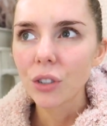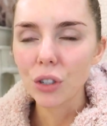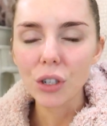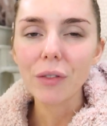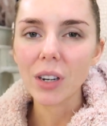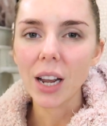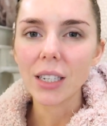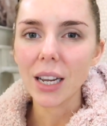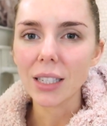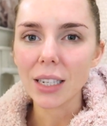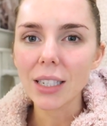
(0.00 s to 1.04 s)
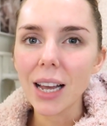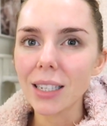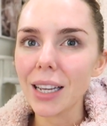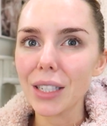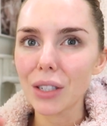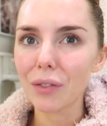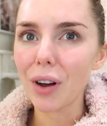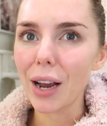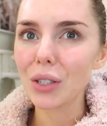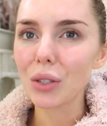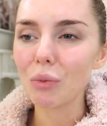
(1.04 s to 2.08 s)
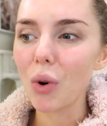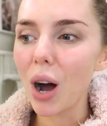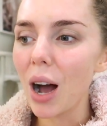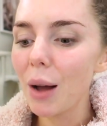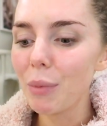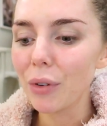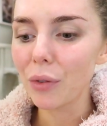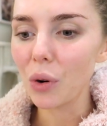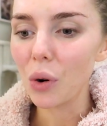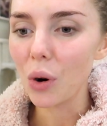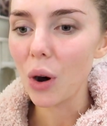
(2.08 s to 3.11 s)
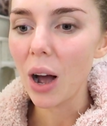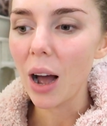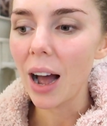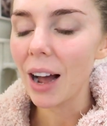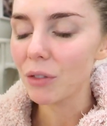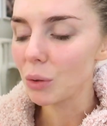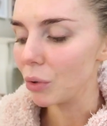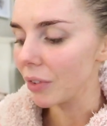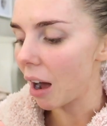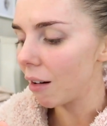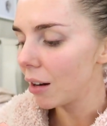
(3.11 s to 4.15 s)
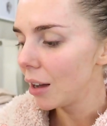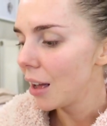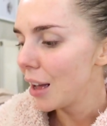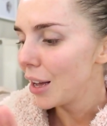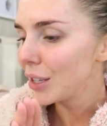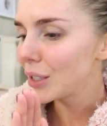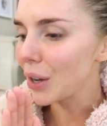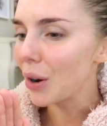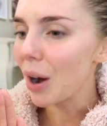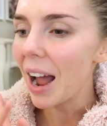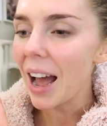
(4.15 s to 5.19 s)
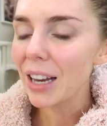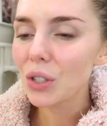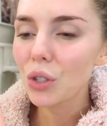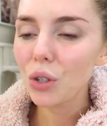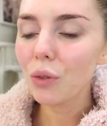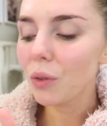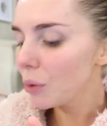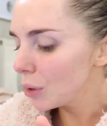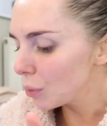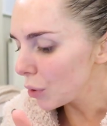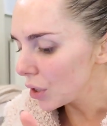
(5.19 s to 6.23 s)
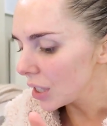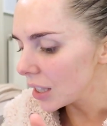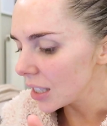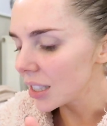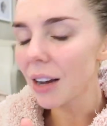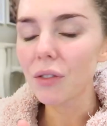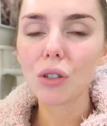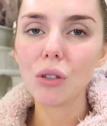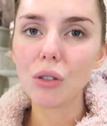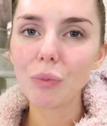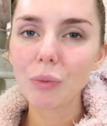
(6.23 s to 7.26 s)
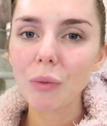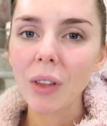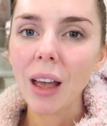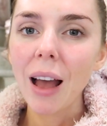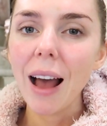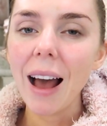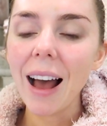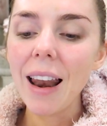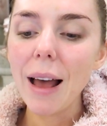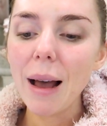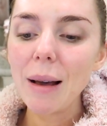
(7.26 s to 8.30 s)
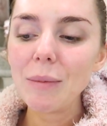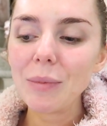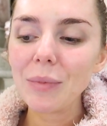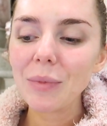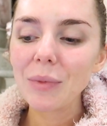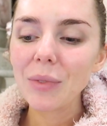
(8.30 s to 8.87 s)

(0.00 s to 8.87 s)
Just over 9 days, like 10 days to find somewhere before I have to move out. So I had two viewings booked in this afternoon and